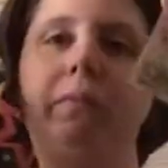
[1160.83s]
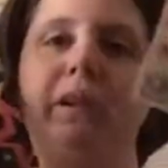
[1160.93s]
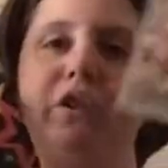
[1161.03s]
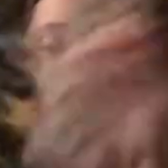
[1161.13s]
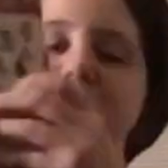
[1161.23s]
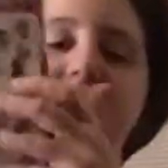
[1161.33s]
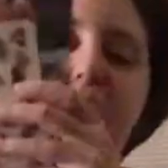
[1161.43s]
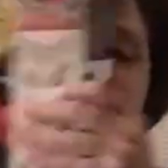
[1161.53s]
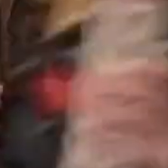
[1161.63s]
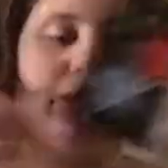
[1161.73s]
bunch of
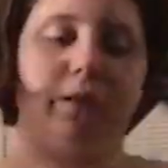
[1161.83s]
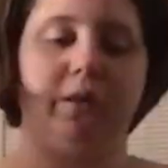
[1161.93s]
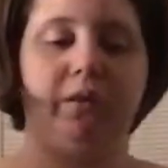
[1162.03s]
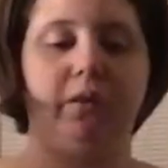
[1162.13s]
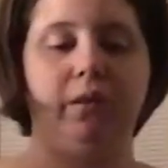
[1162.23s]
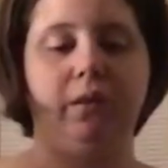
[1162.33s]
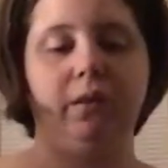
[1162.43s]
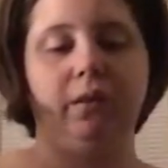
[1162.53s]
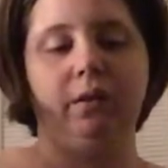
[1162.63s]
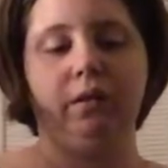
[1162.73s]
stickers,
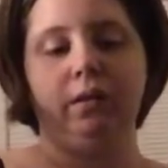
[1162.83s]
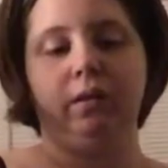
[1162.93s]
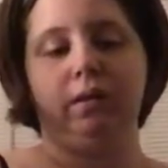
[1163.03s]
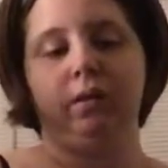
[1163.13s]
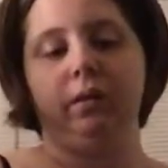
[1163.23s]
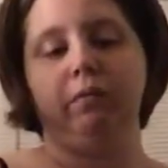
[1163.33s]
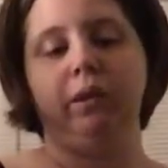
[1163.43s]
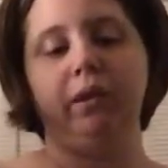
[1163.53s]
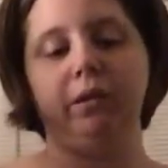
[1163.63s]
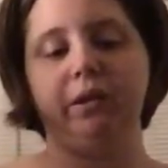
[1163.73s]
and
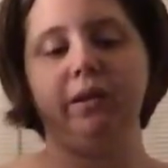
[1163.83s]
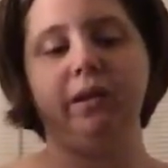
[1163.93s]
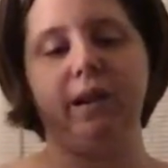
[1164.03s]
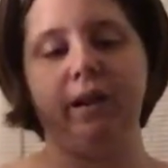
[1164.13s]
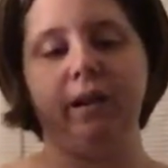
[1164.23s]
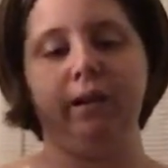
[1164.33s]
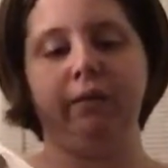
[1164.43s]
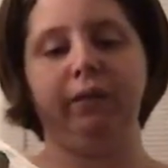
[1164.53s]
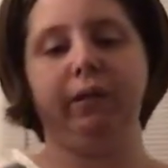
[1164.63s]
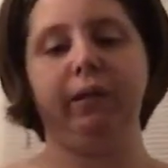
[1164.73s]
we also
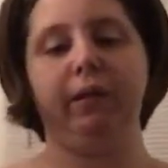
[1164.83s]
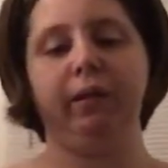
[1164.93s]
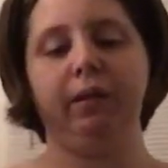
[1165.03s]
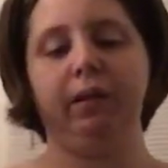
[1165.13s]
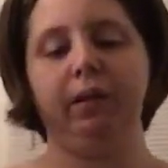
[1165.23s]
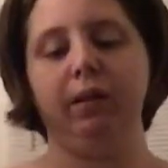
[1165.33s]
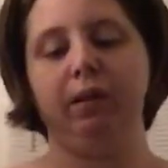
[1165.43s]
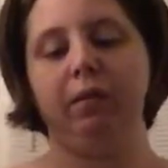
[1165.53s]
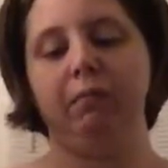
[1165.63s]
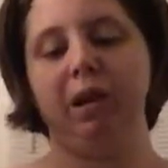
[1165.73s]
have
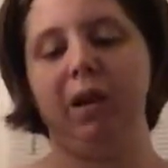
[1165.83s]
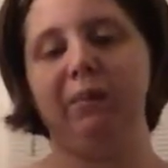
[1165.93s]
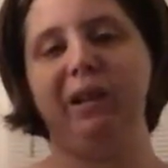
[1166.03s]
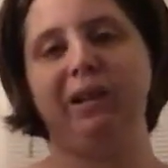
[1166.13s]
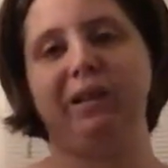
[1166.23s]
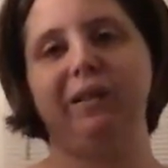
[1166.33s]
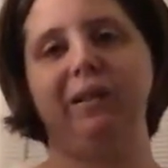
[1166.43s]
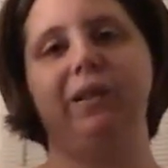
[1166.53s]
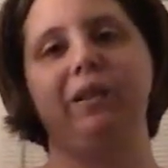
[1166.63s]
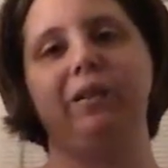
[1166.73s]
Mommy's
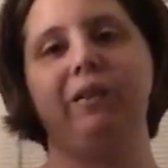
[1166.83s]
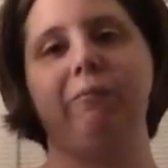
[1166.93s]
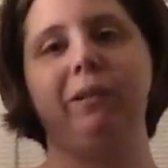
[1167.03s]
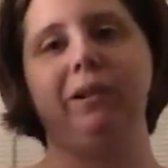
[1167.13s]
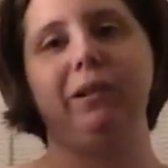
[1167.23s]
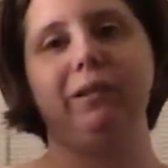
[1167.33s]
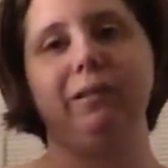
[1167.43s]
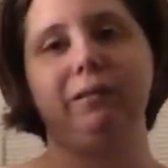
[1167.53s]
autograph book.